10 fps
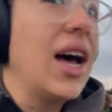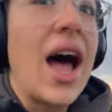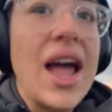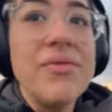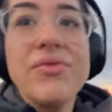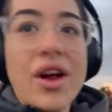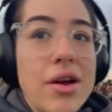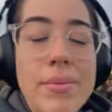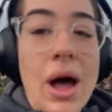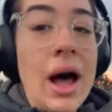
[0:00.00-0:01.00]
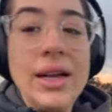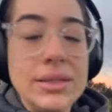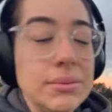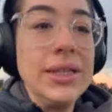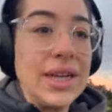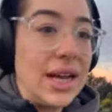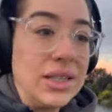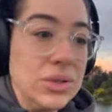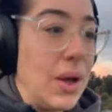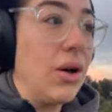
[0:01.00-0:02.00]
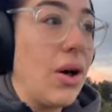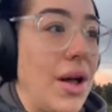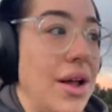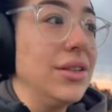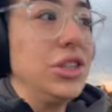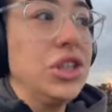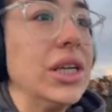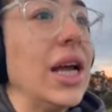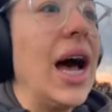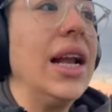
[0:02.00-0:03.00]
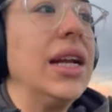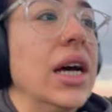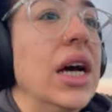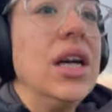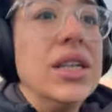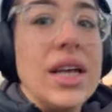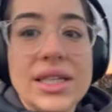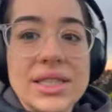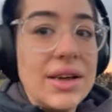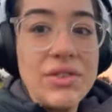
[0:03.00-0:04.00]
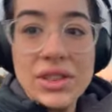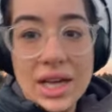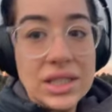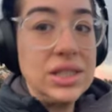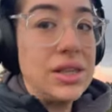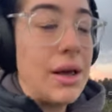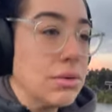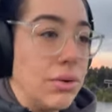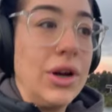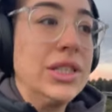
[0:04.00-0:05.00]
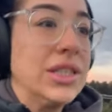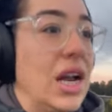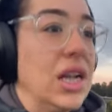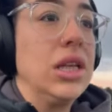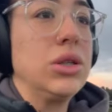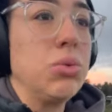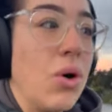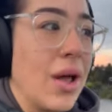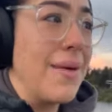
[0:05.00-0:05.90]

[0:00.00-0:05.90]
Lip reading: I am very behind in my day as well. I literally had like 7,000 steps before I started this walk.